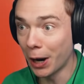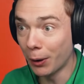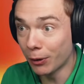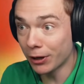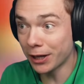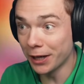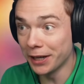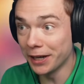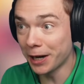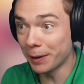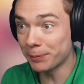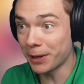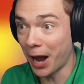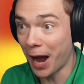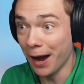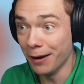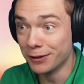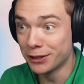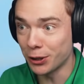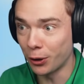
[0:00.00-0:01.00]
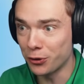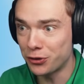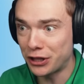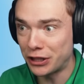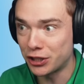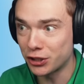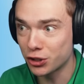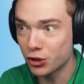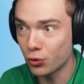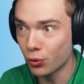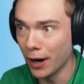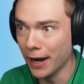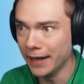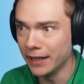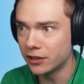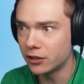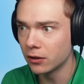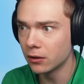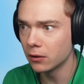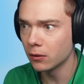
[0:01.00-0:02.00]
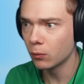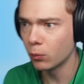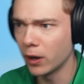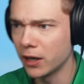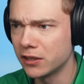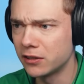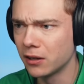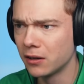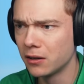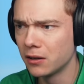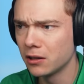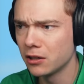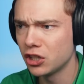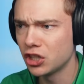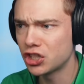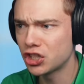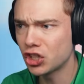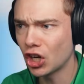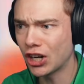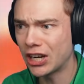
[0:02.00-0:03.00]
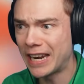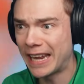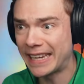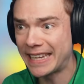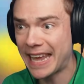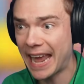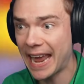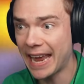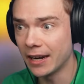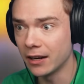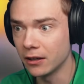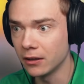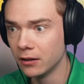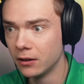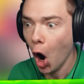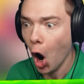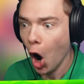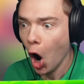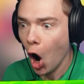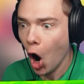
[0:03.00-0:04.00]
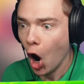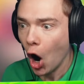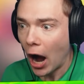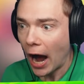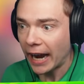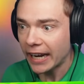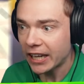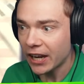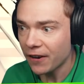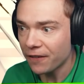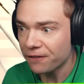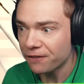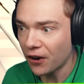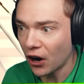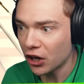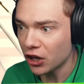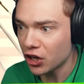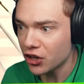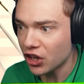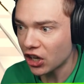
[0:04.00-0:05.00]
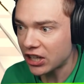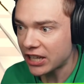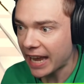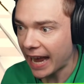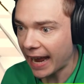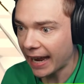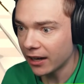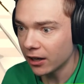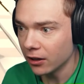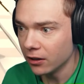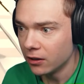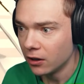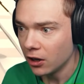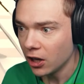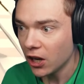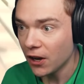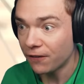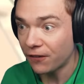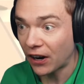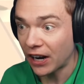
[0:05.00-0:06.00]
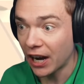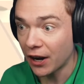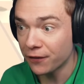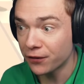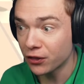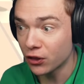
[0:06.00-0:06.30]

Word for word: now we're cleaning up the house. Oh, this is great. Wait, you're stuck in a cannon. I can not fire the cannon if I have